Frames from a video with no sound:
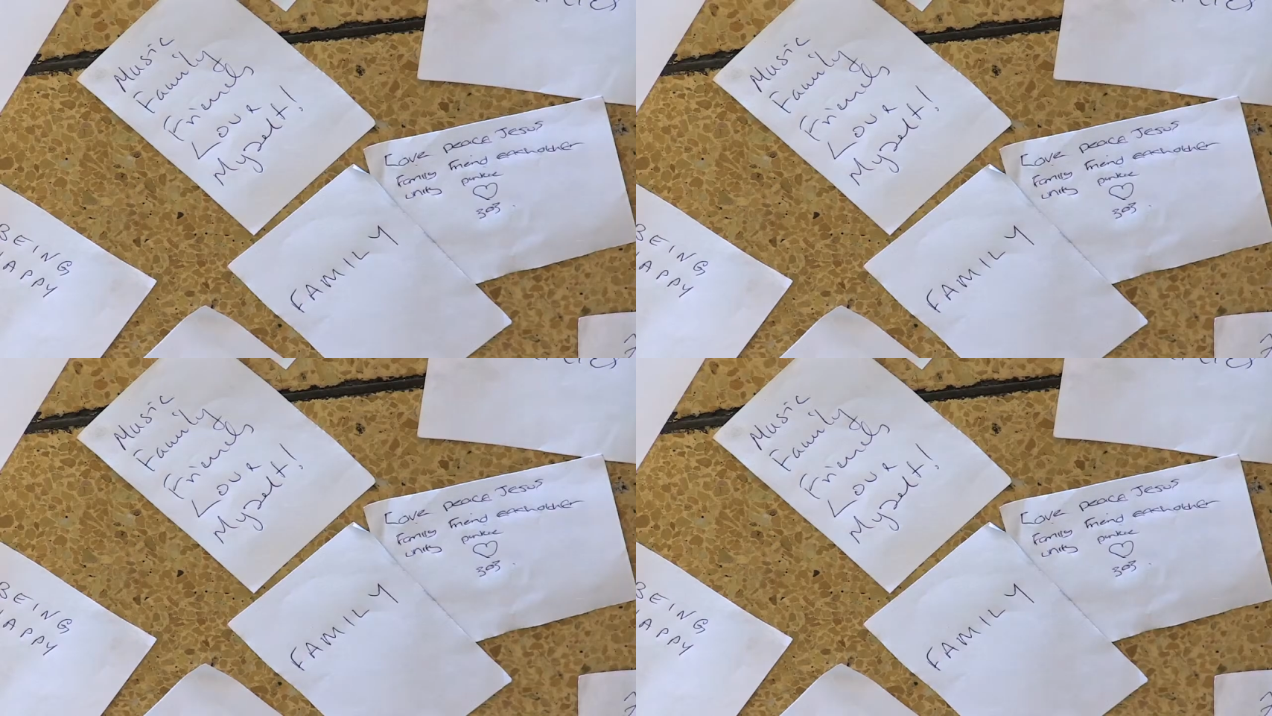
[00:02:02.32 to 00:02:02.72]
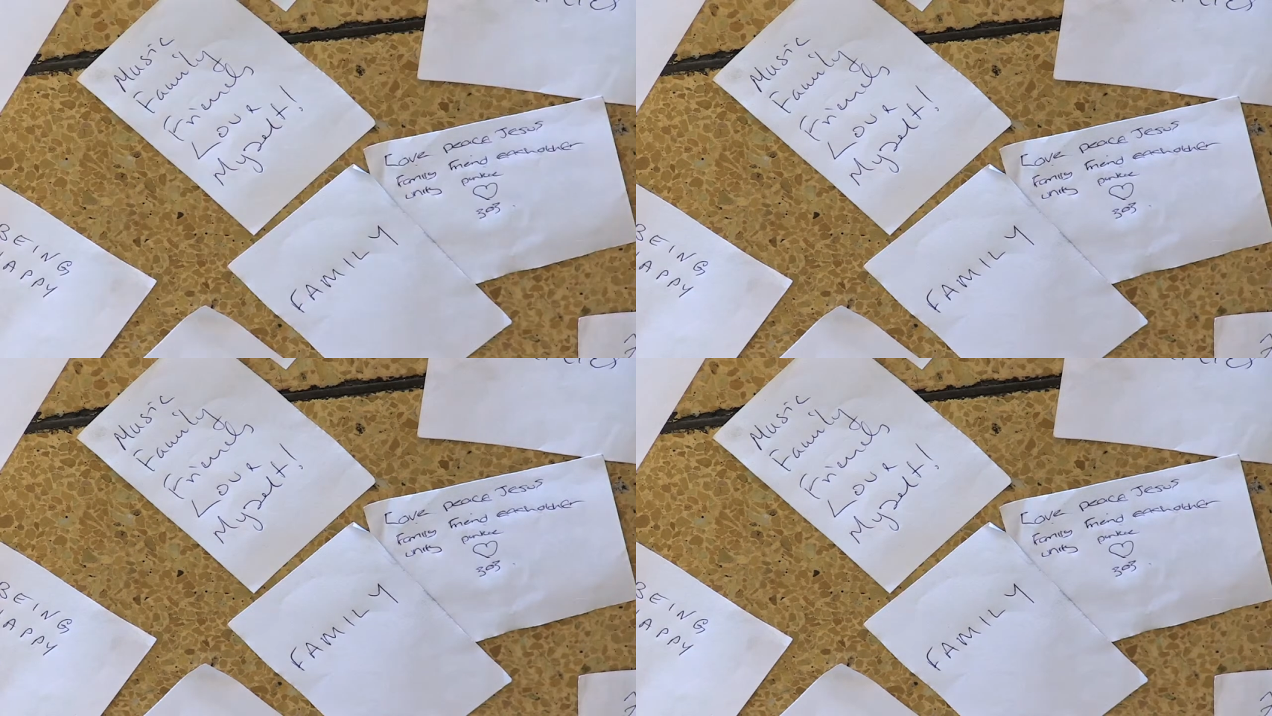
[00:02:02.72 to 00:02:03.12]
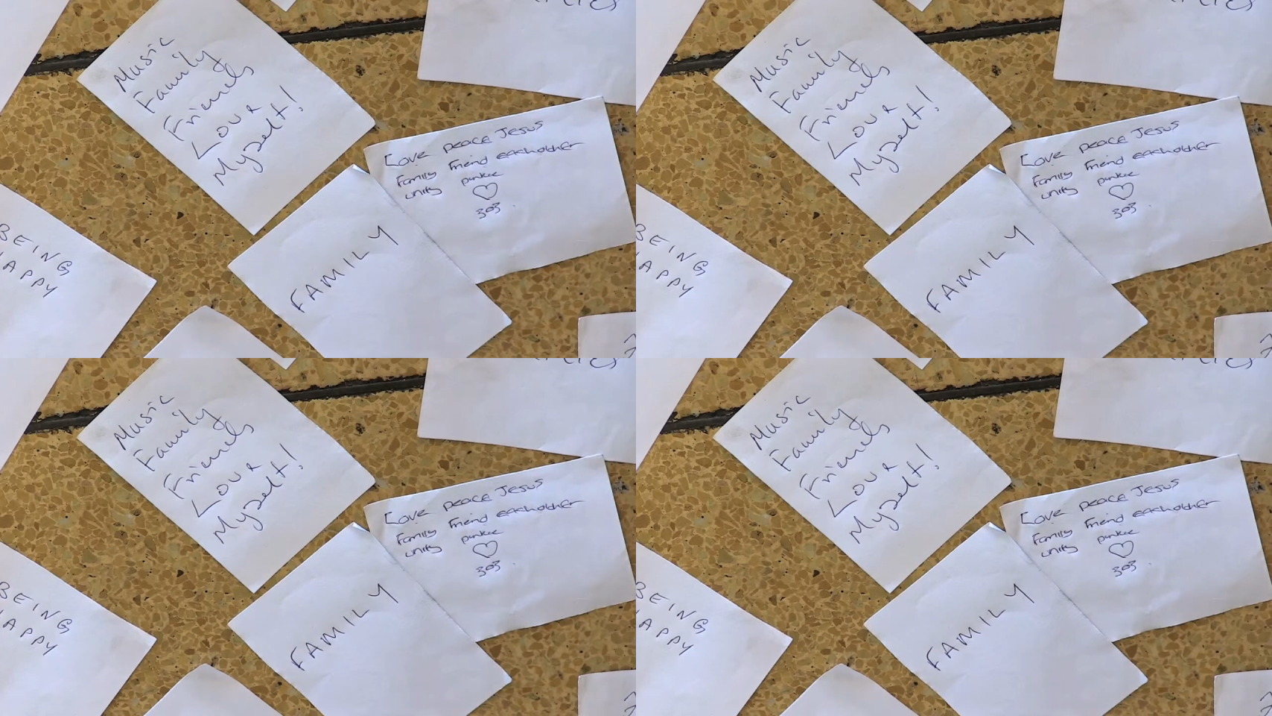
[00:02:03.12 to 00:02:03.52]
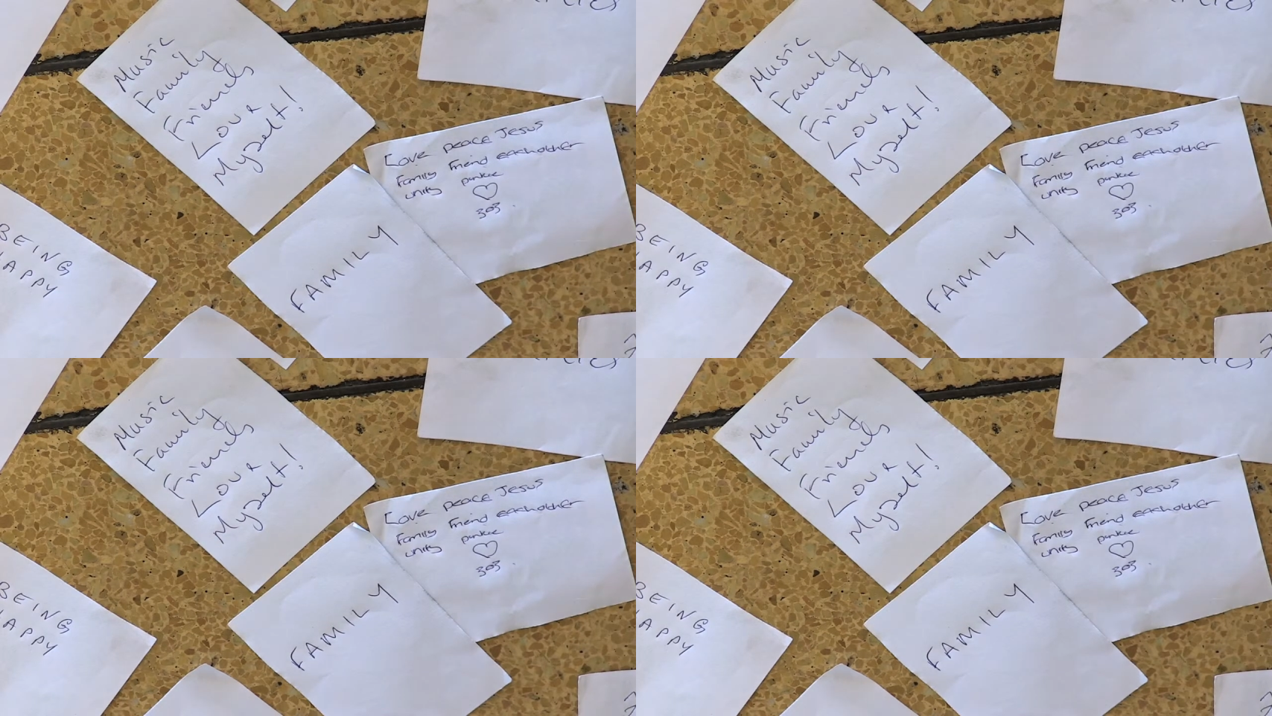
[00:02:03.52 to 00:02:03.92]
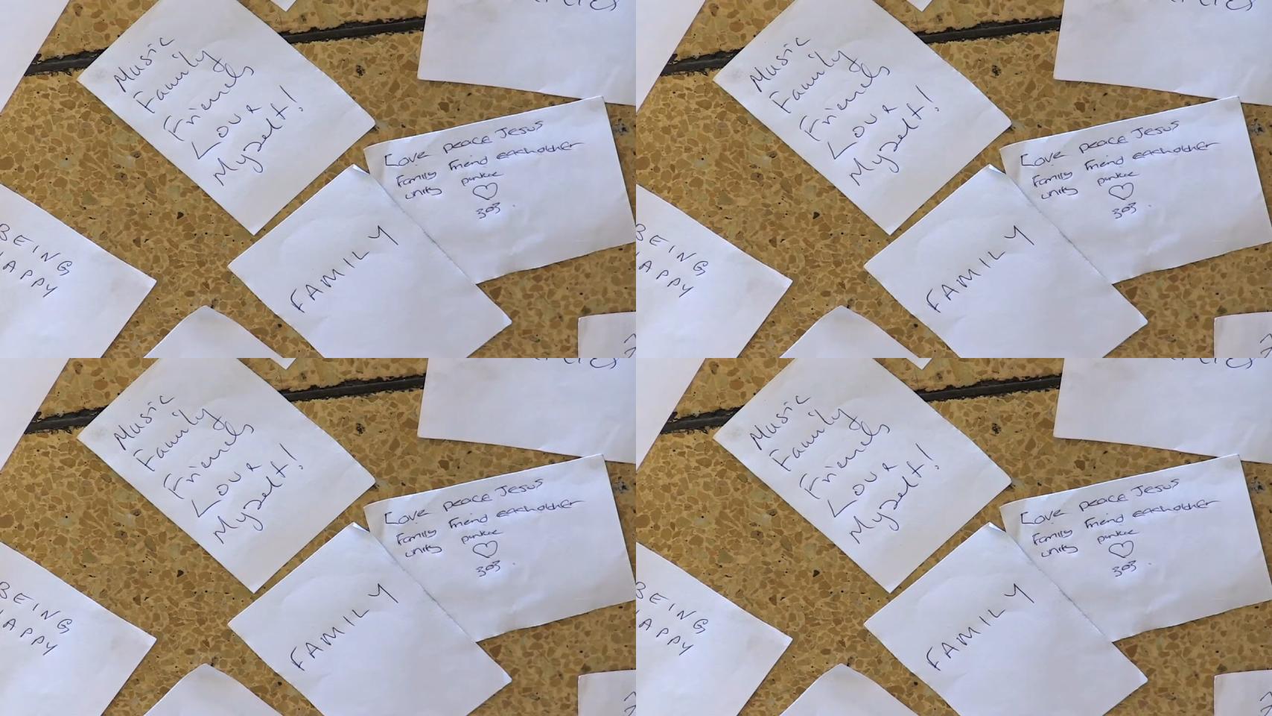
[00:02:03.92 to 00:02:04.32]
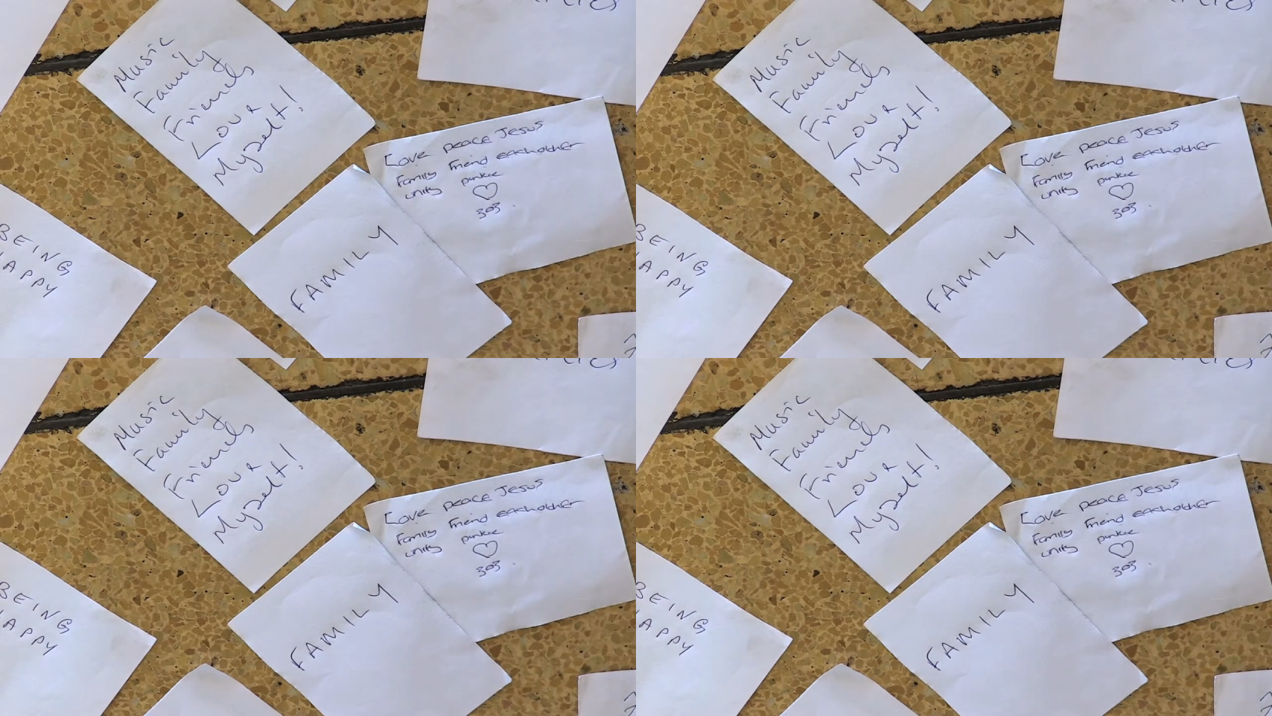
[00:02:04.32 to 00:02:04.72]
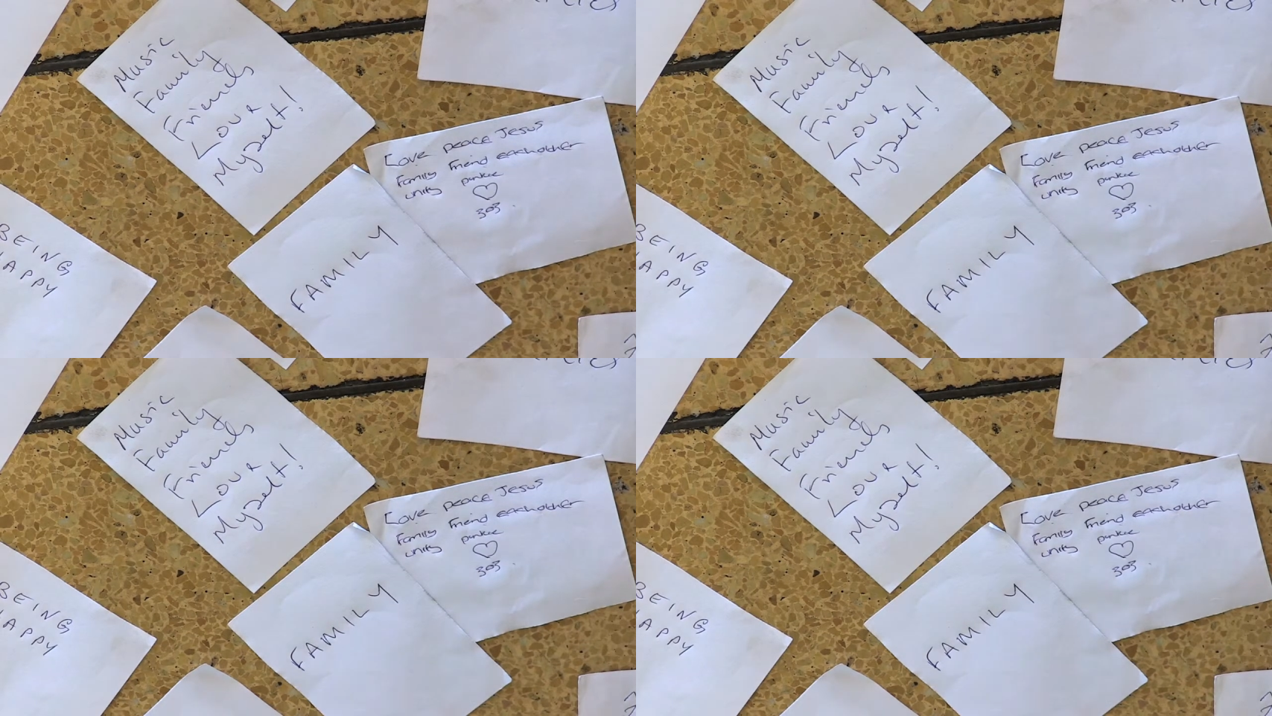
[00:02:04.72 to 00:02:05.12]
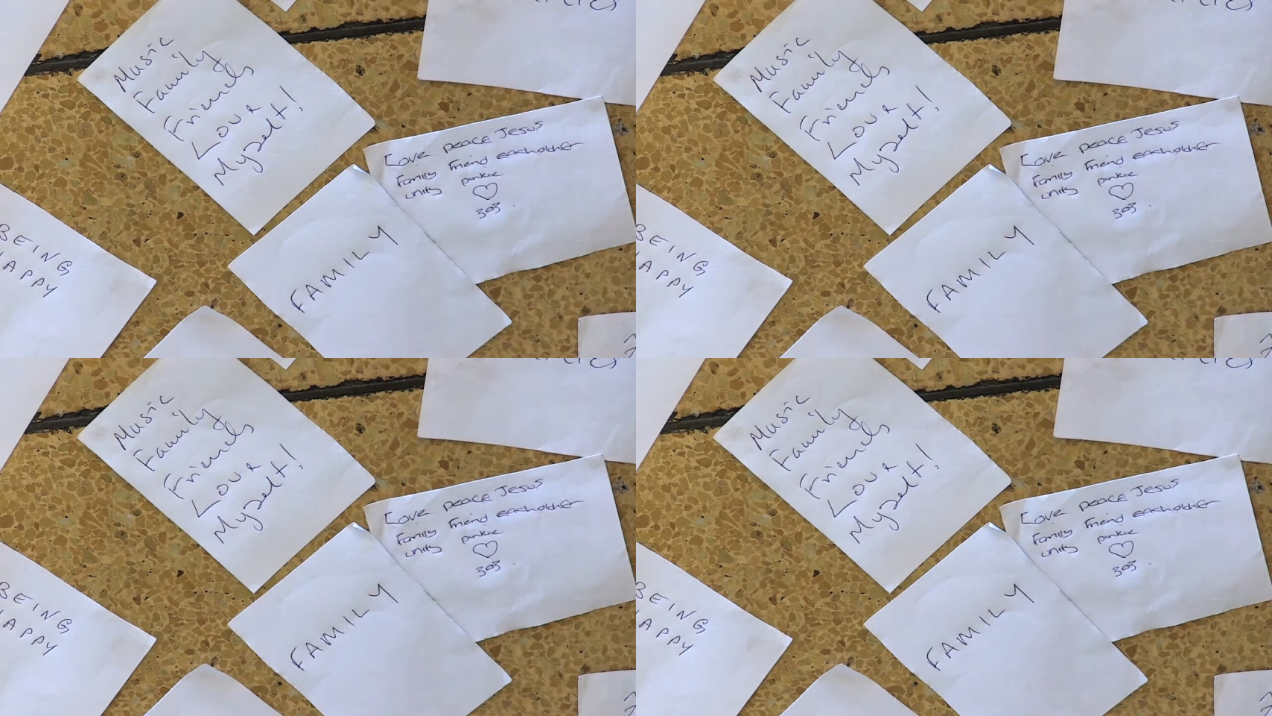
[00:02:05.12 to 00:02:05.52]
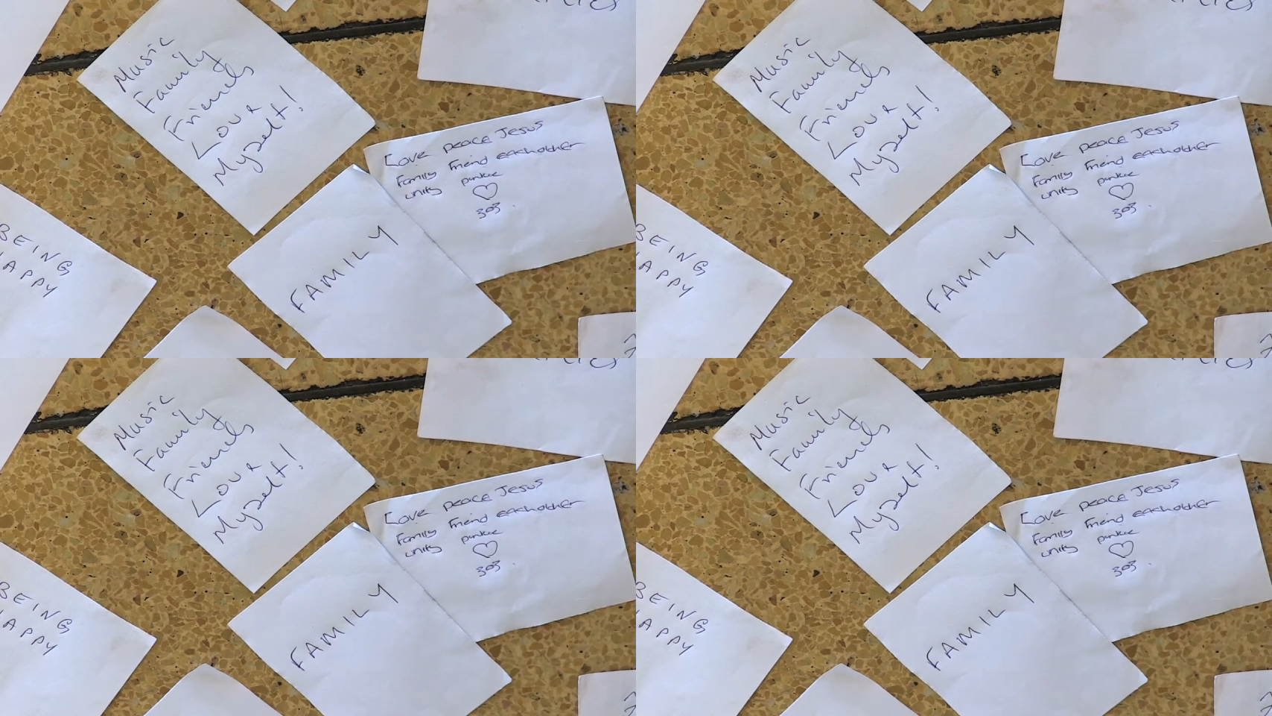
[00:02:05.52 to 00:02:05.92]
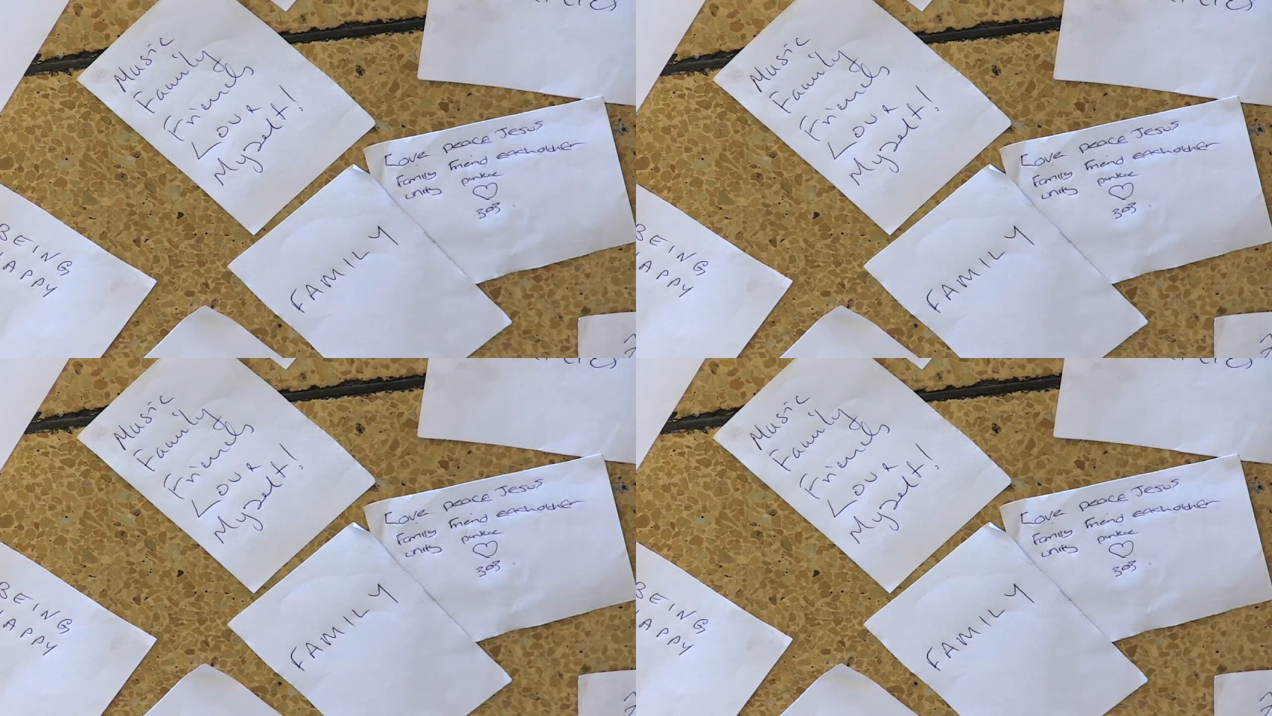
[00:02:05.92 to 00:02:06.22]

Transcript: No face is visible, so there are no lips to read.